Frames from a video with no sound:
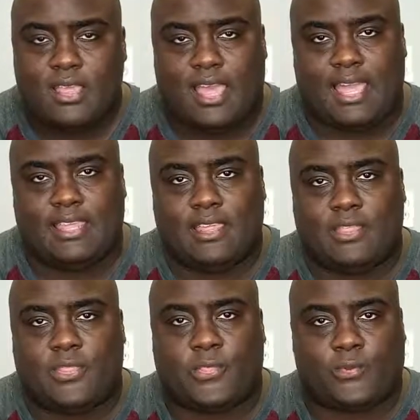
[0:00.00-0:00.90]
And
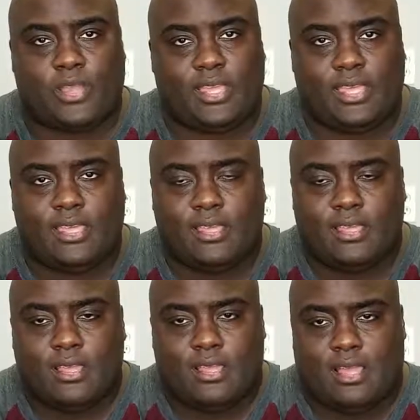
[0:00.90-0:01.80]
then 3,
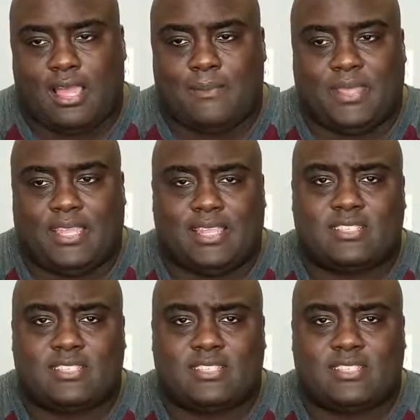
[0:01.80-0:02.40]
I mean,